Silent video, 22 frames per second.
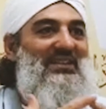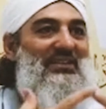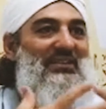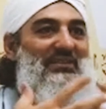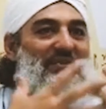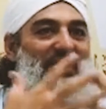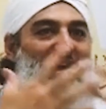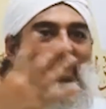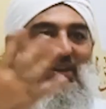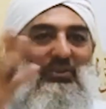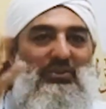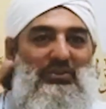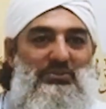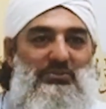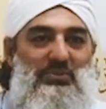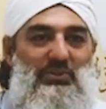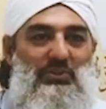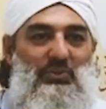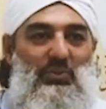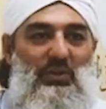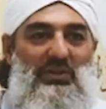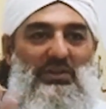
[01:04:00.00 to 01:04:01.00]
veils
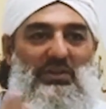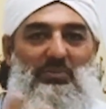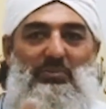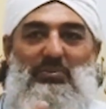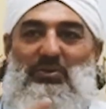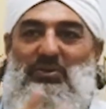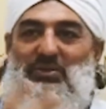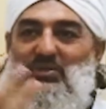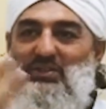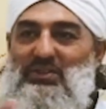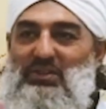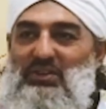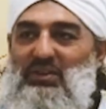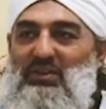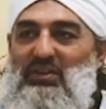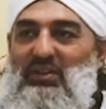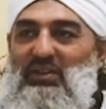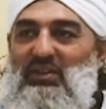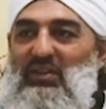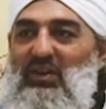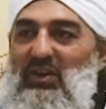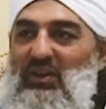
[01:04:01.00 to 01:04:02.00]
between the person and
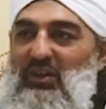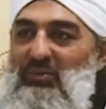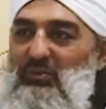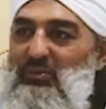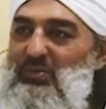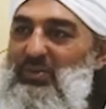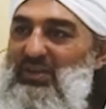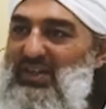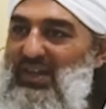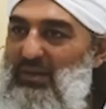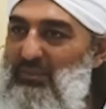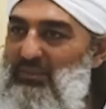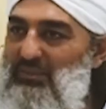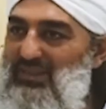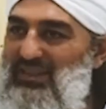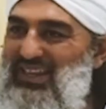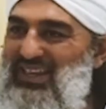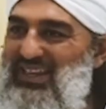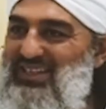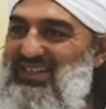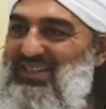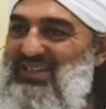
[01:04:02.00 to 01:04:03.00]
Allah will become
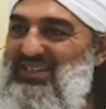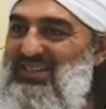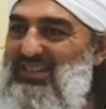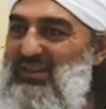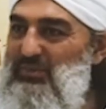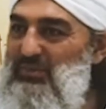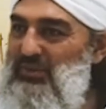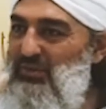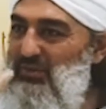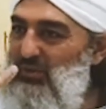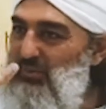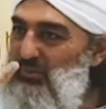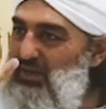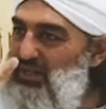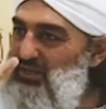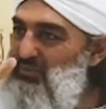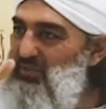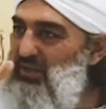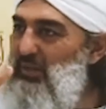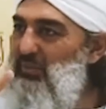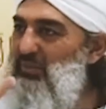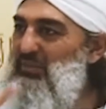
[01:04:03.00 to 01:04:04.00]
less. They'll
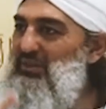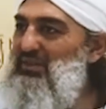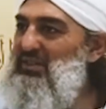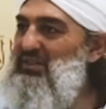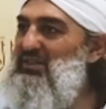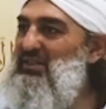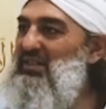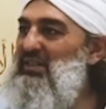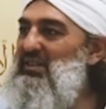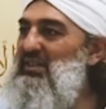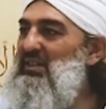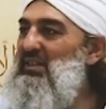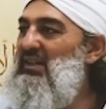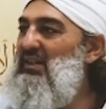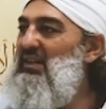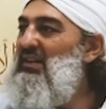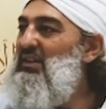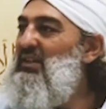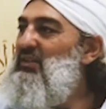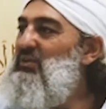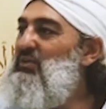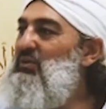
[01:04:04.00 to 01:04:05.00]
almost be able to see
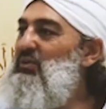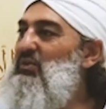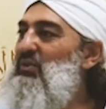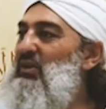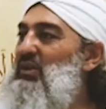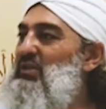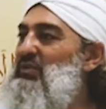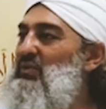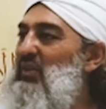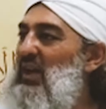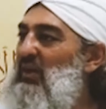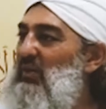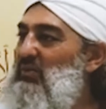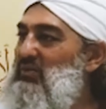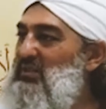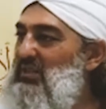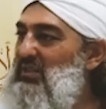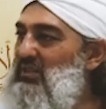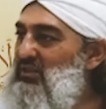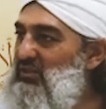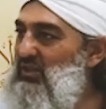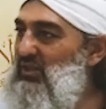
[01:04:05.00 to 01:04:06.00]
through those veils.
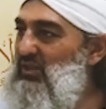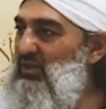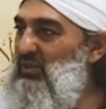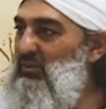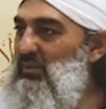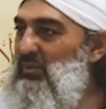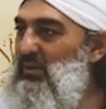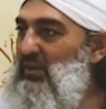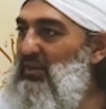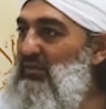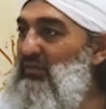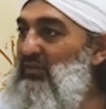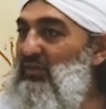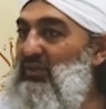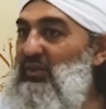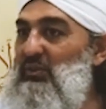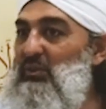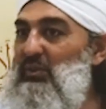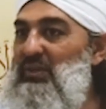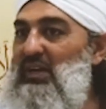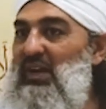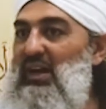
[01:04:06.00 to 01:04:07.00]
Certainly we'll be able to
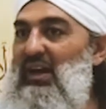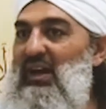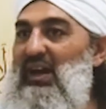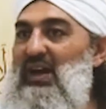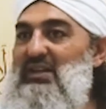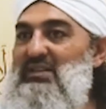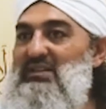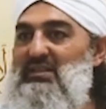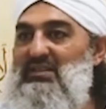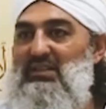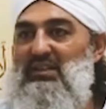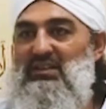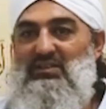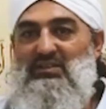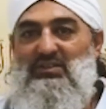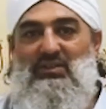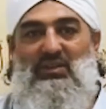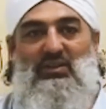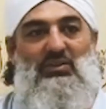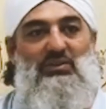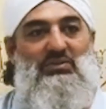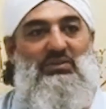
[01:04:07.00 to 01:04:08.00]
feel with our hearts and our
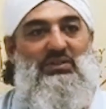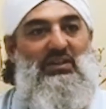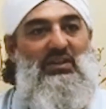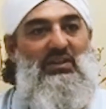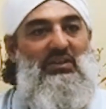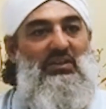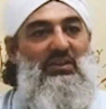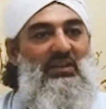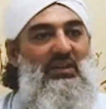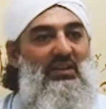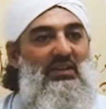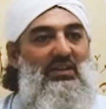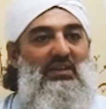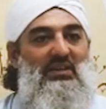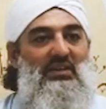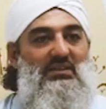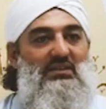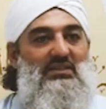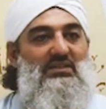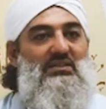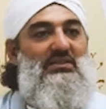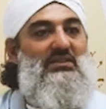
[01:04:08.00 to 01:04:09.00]
souls and our
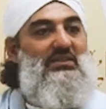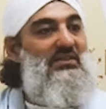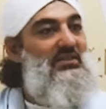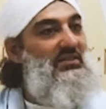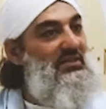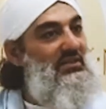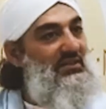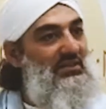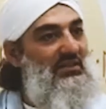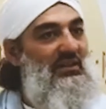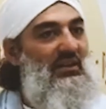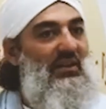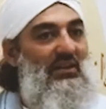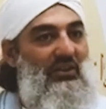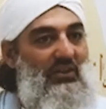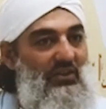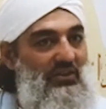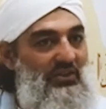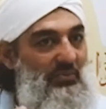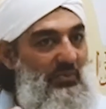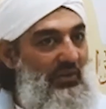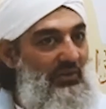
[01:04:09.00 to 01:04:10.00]
essences
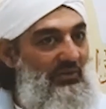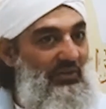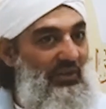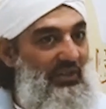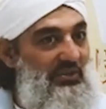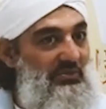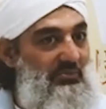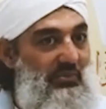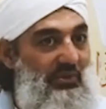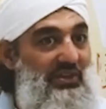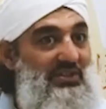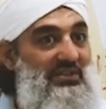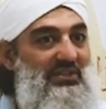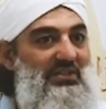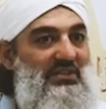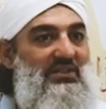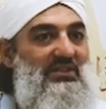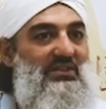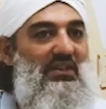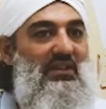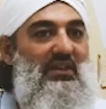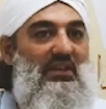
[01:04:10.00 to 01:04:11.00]
Allah subhanahu wa ta'ala's
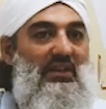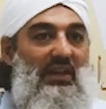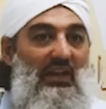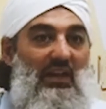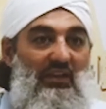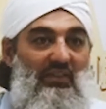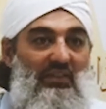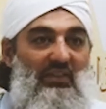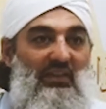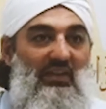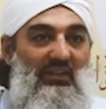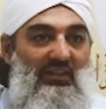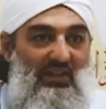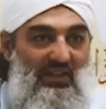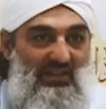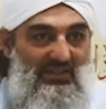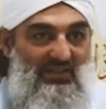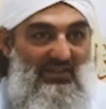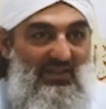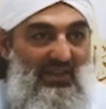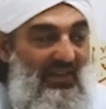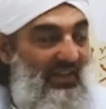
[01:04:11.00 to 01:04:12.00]
presence, and
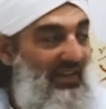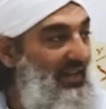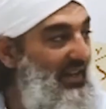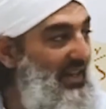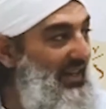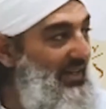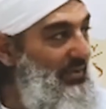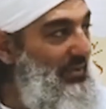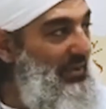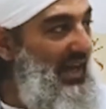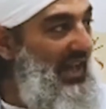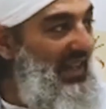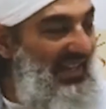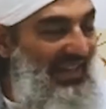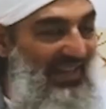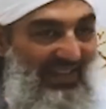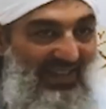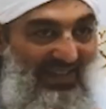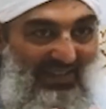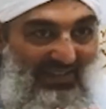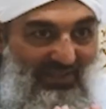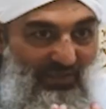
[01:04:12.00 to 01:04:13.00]
that's, in reality,
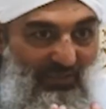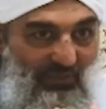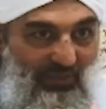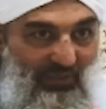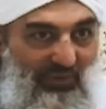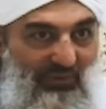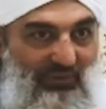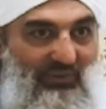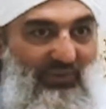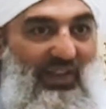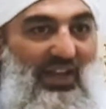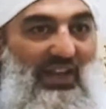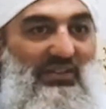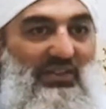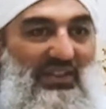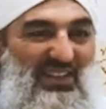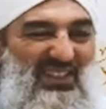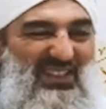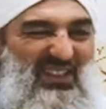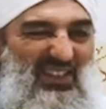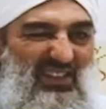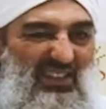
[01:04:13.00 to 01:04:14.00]
that's the real flavour,
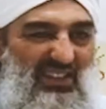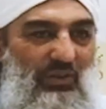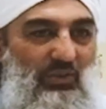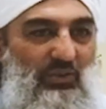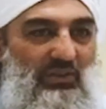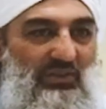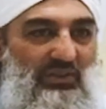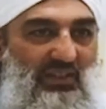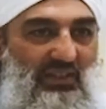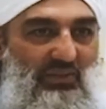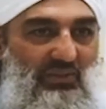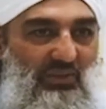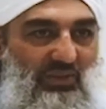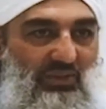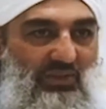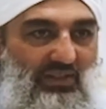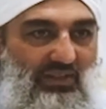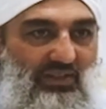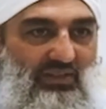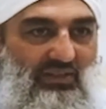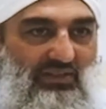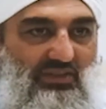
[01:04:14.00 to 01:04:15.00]
that's the vulk they call
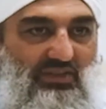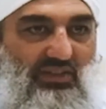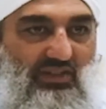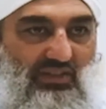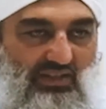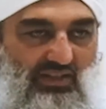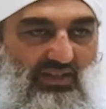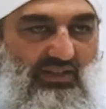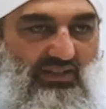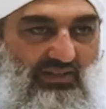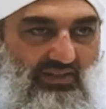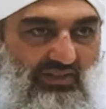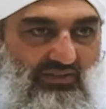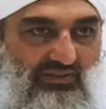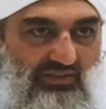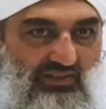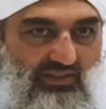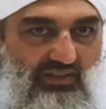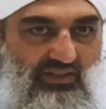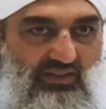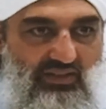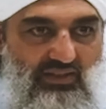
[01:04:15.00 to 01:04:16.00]
it. So yeah,
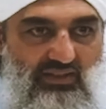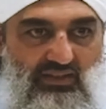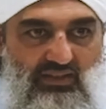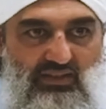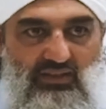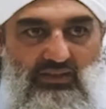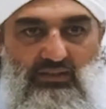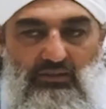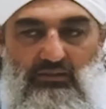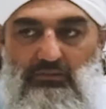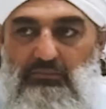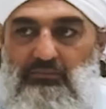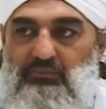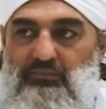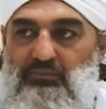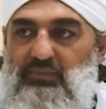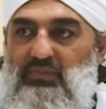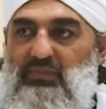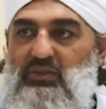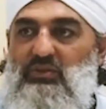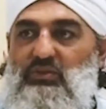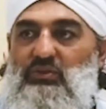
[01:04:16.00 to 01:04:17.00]
definitely.
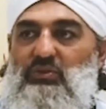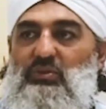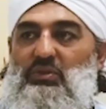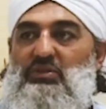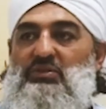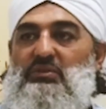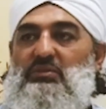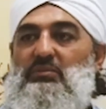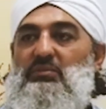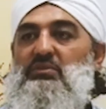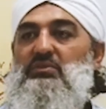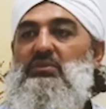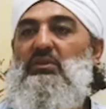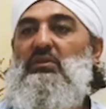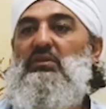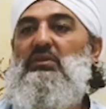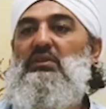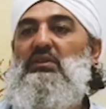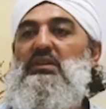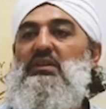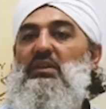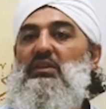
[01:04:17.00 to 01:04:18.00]
Good question,
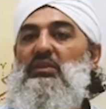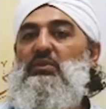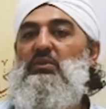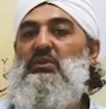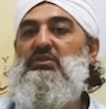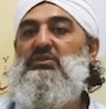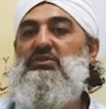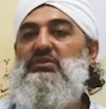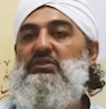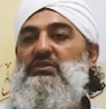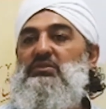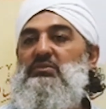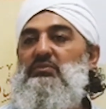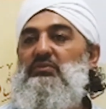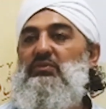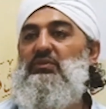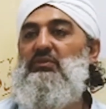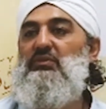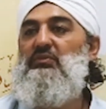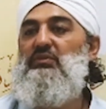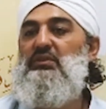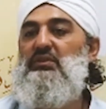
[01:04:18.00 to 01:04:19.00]
mashallah. Any other questions
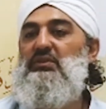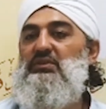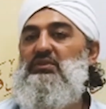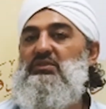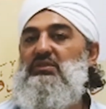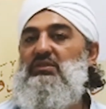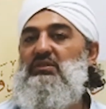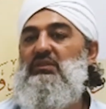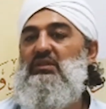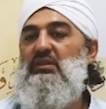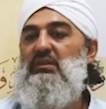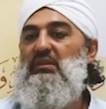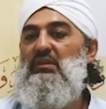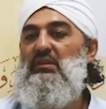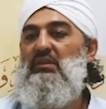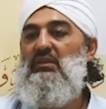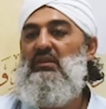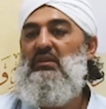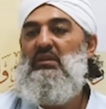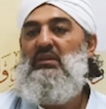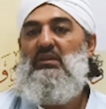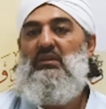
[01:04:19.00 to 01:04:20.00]
before we finish?
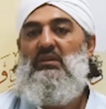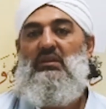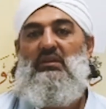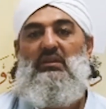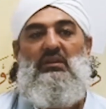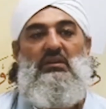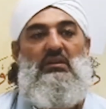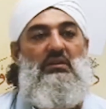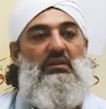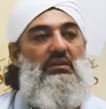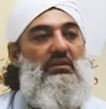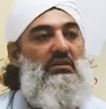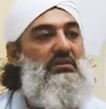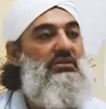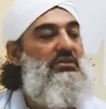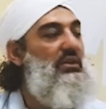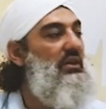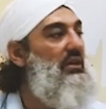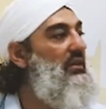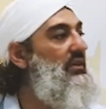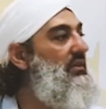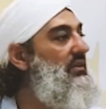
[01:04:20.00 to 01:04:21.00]

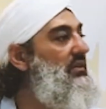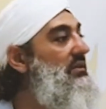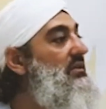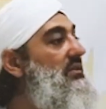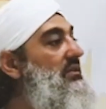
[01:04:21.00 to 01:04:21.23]
So,